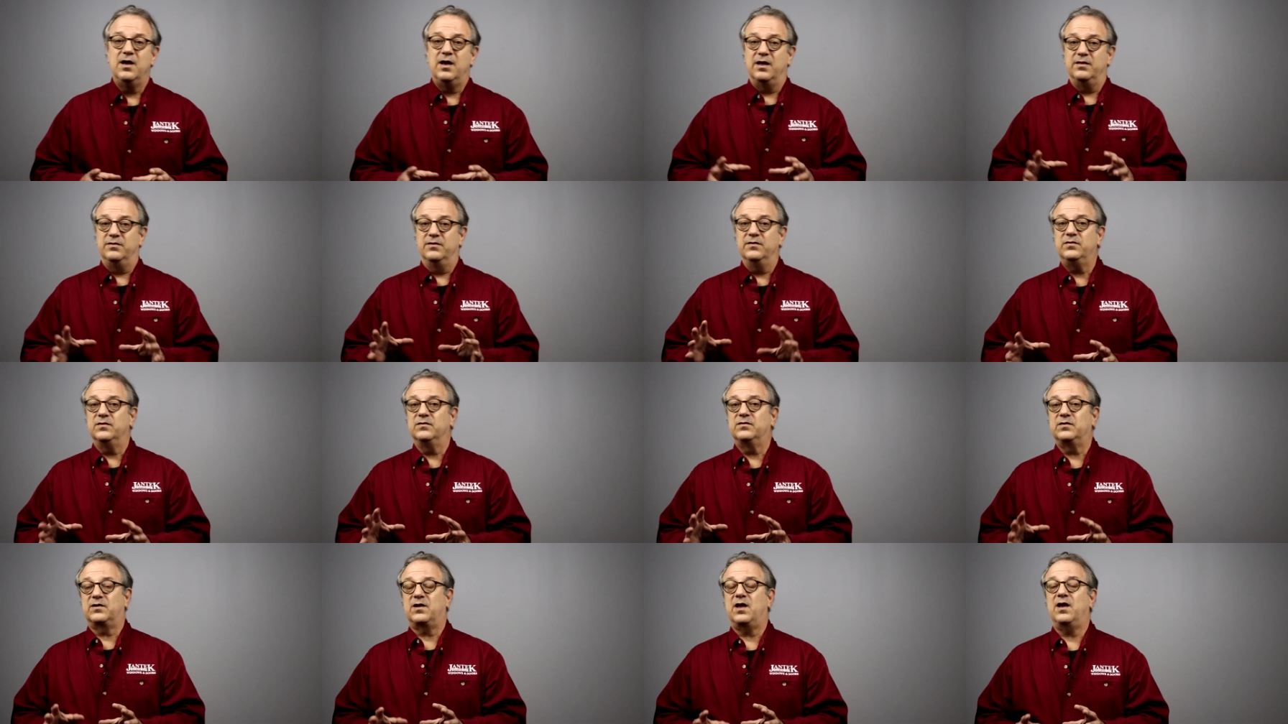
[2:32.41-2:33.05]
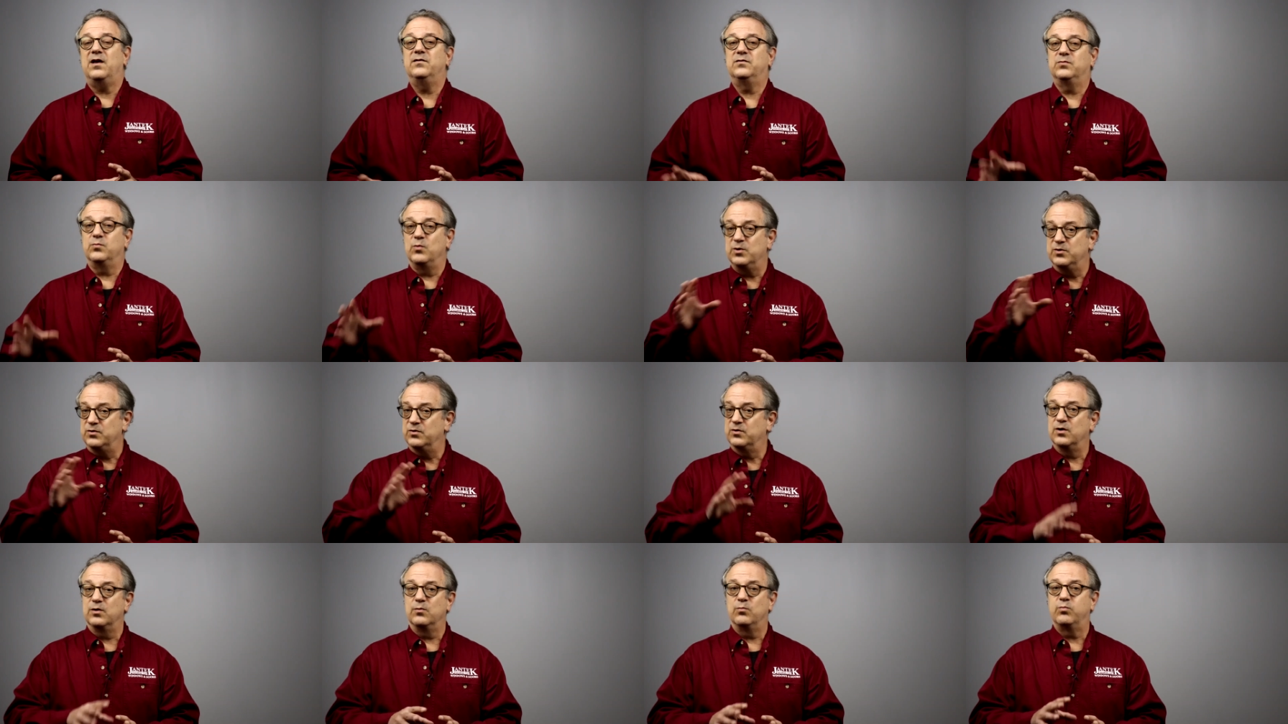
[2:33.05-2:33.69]
And this is a case where
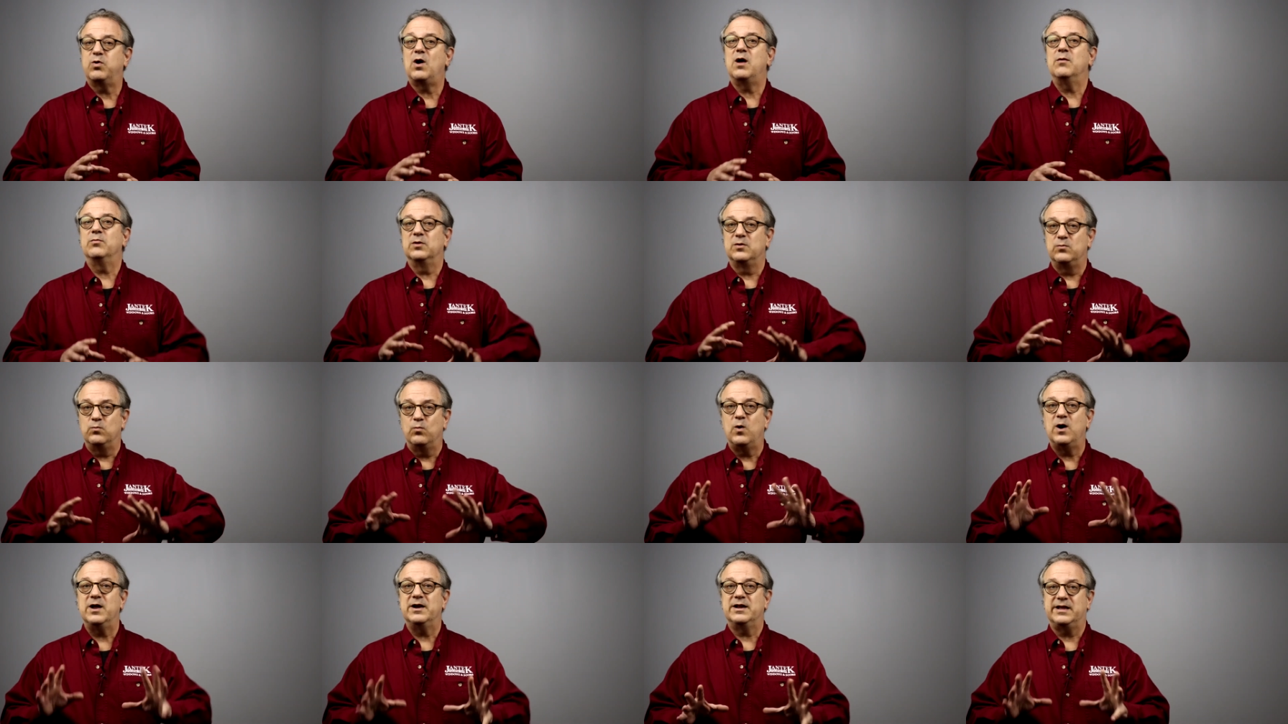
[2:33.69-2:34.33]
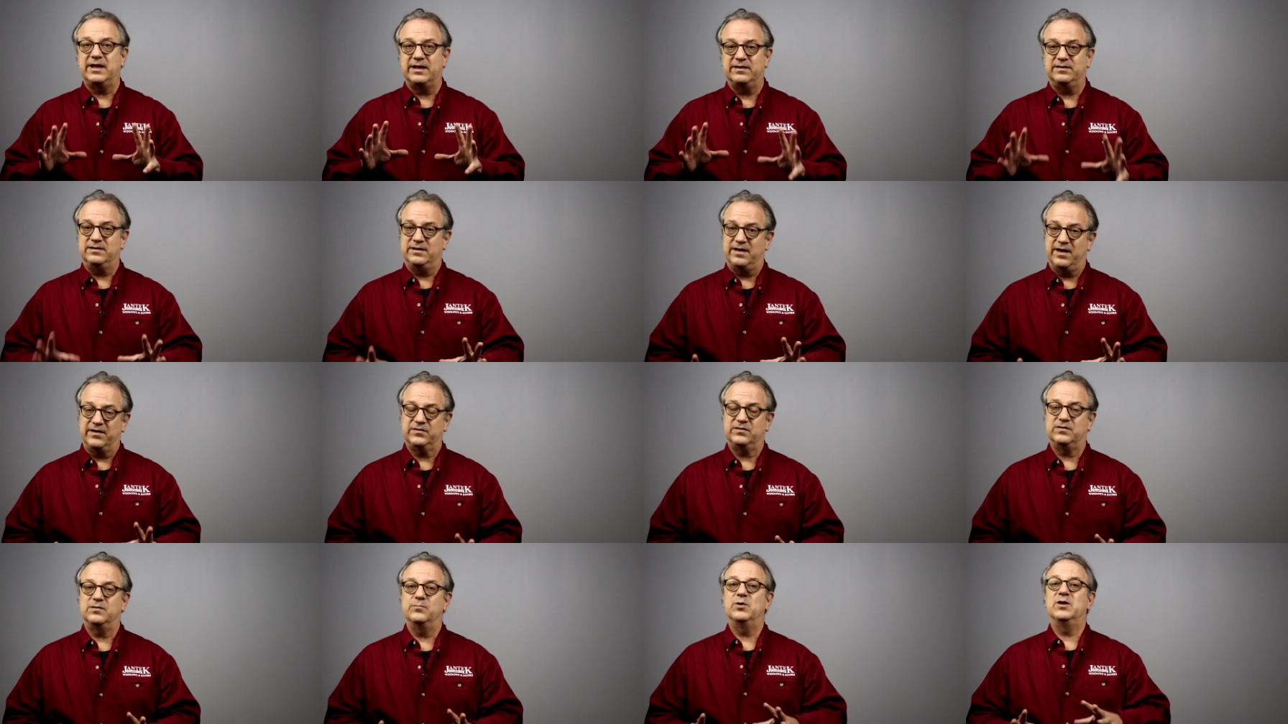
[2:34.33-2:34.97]
you're going to probably want to get the
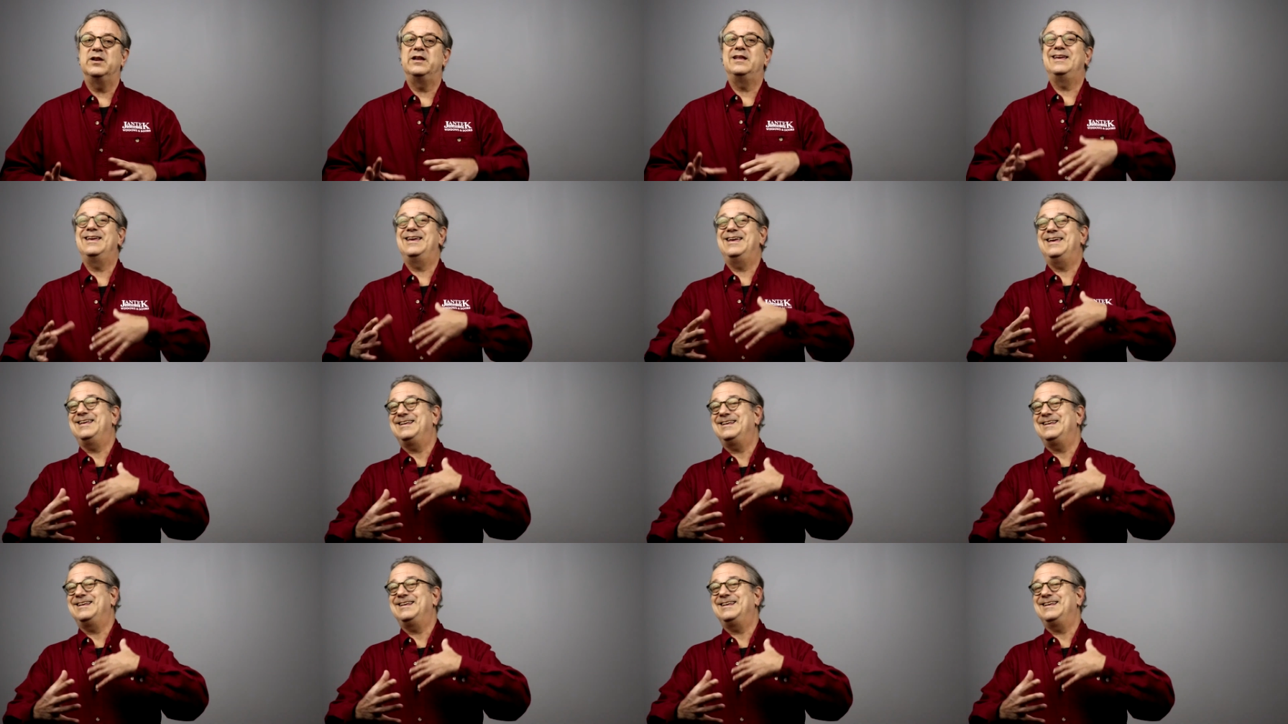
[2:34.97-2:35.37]
estimate